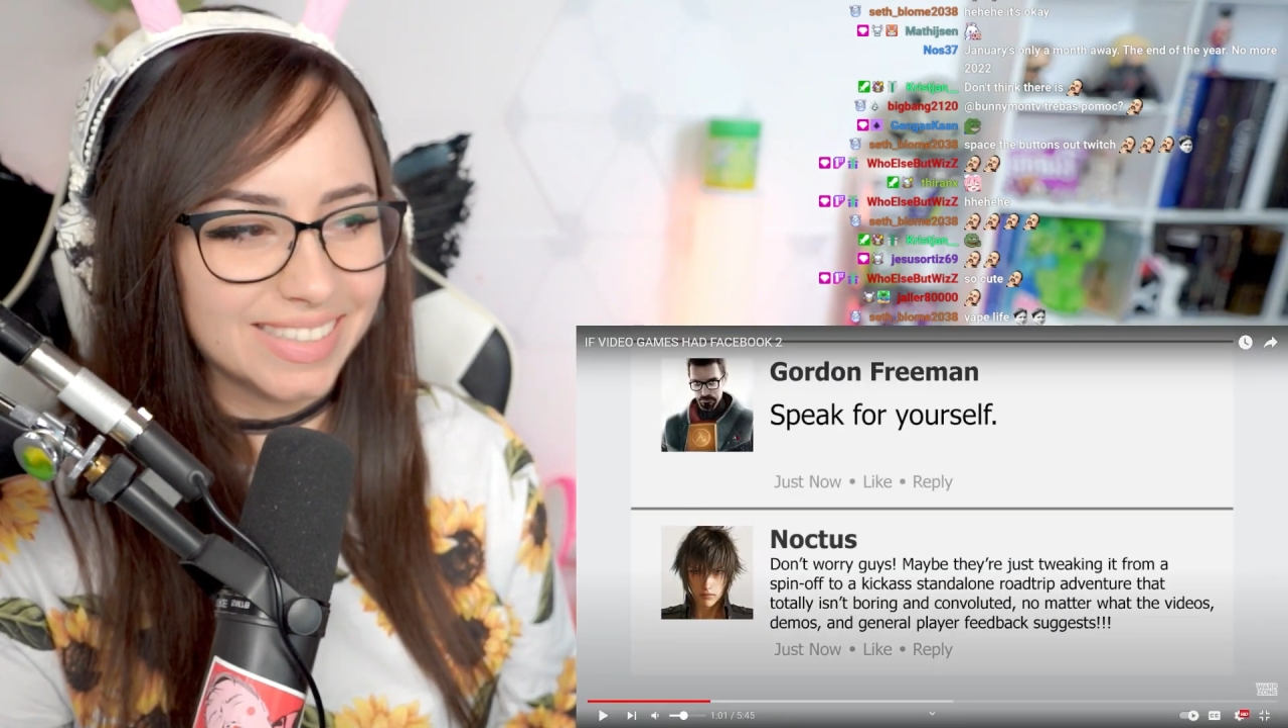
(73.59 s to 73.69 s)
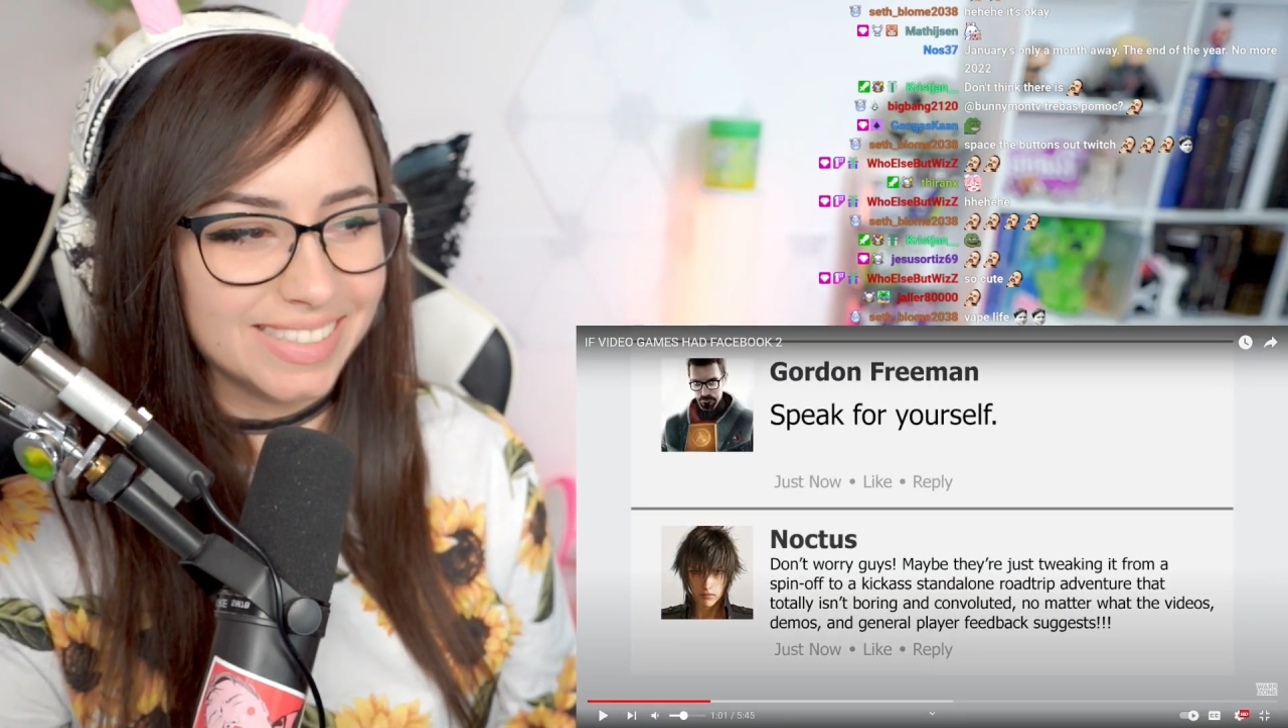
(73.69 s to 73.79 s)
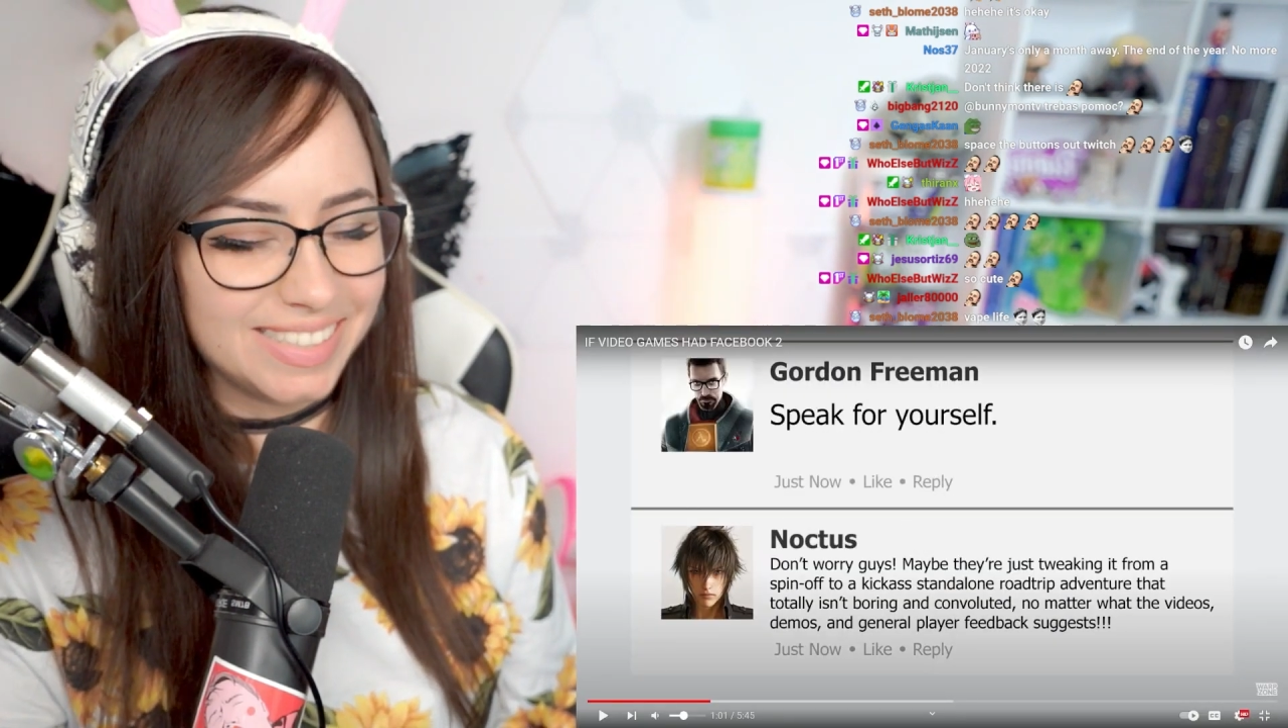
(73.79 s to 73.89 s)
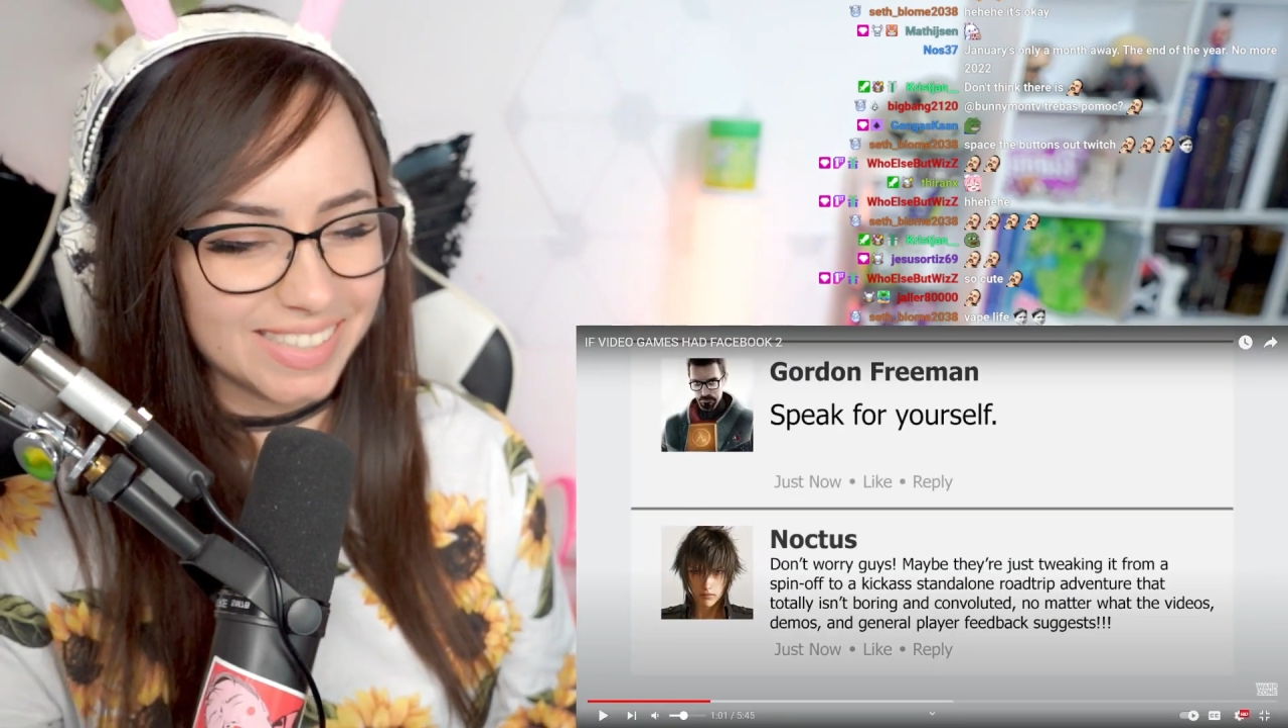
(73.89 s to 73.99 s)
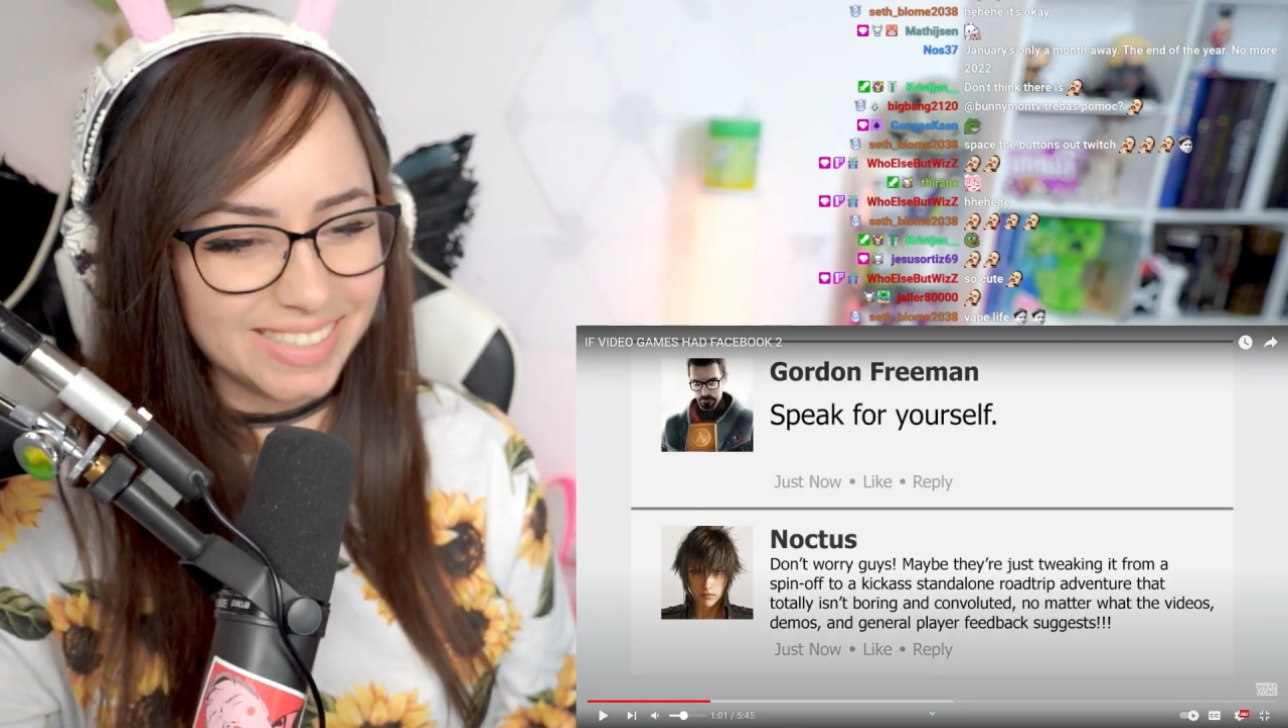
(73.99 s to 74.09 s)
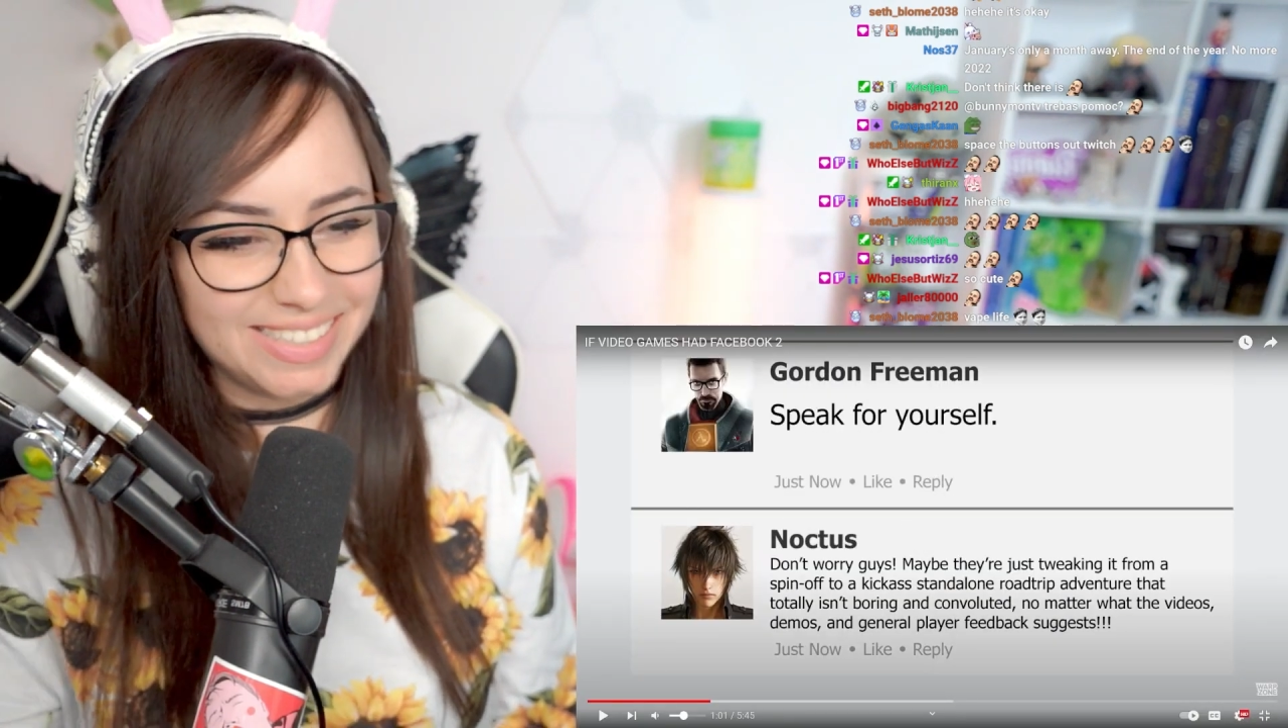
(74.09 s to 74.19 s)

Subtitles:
literally